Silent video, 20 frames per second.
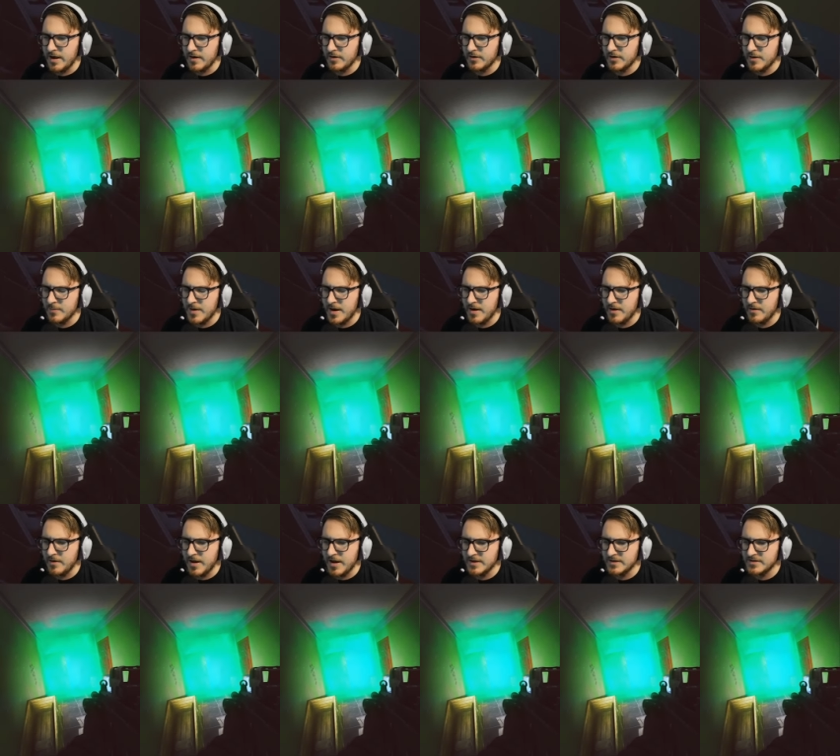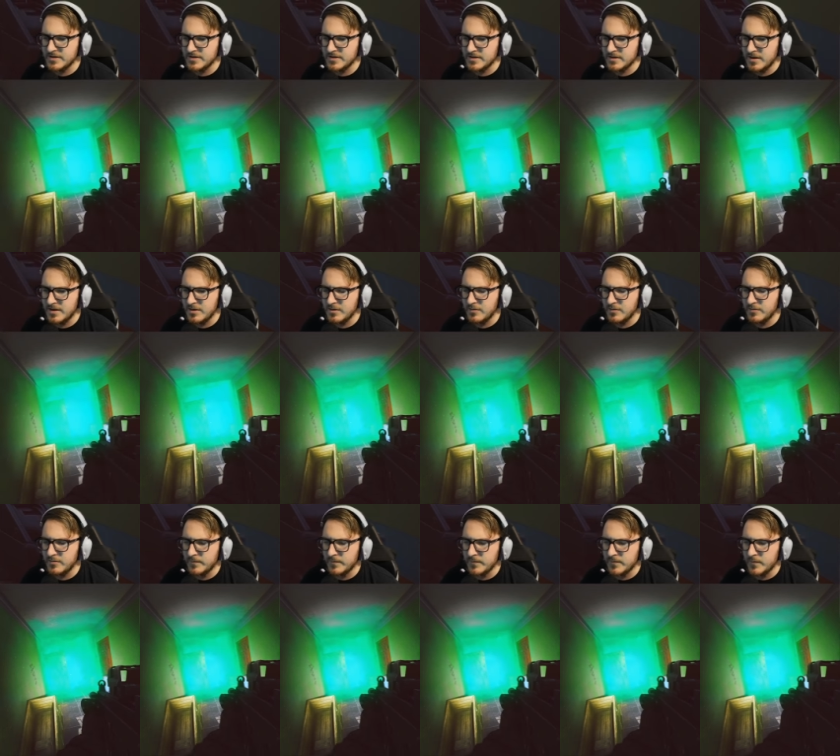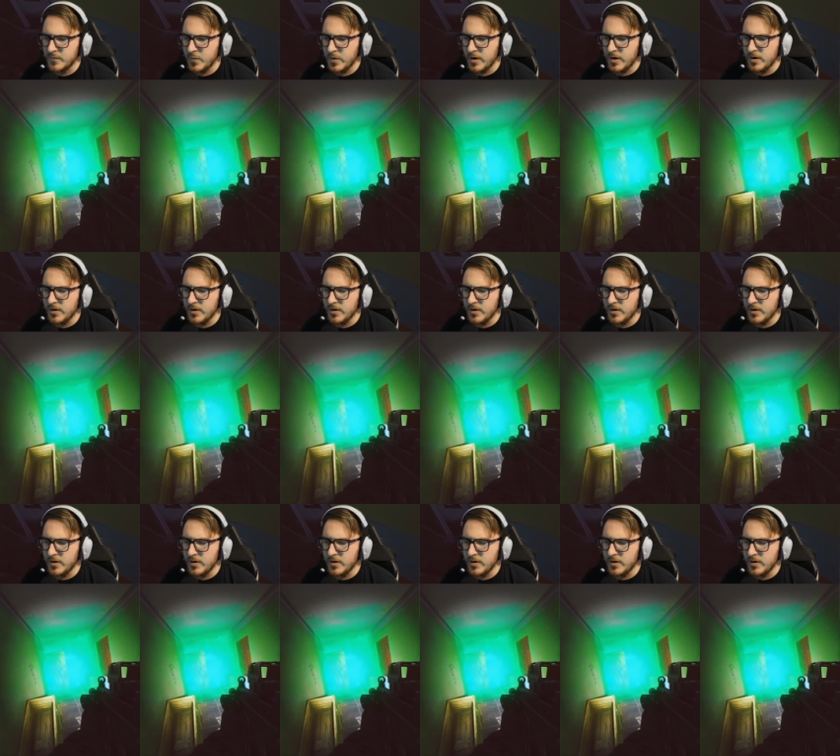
Come out nice and slow. We,